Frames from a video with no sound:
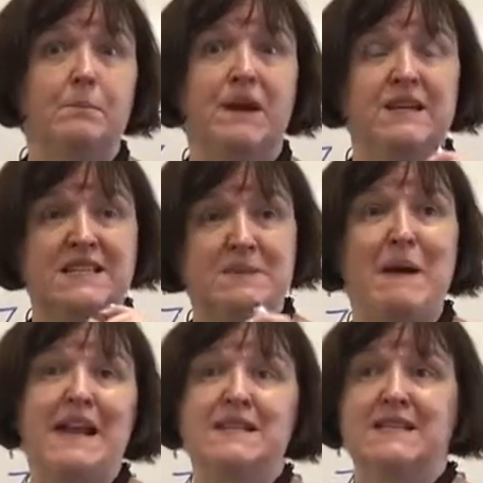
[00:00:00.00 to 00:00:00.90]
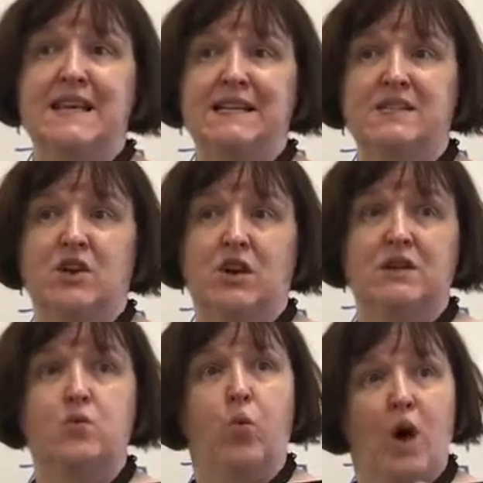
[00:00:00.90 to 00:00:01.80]
But I spend
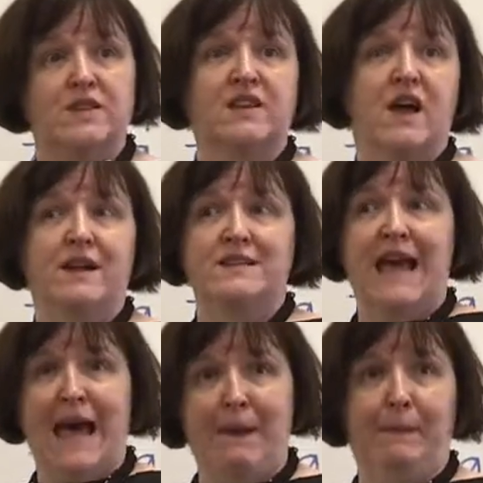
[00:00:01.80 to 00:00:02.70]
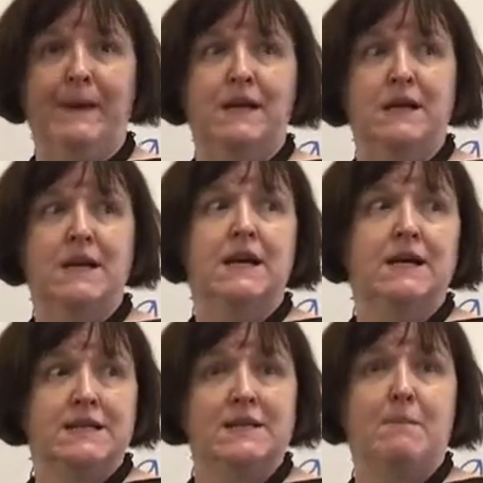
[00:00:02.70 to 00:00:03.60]
$6. What's going to happen
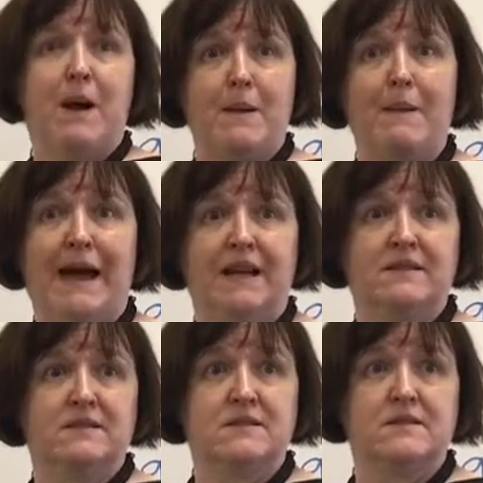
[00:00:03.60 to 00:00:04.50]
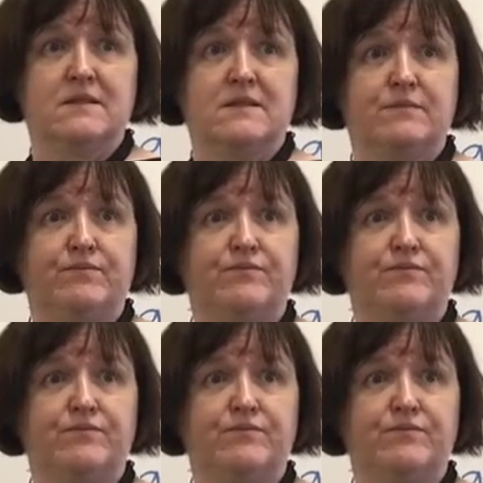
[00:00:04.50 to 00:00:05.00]
to my balance?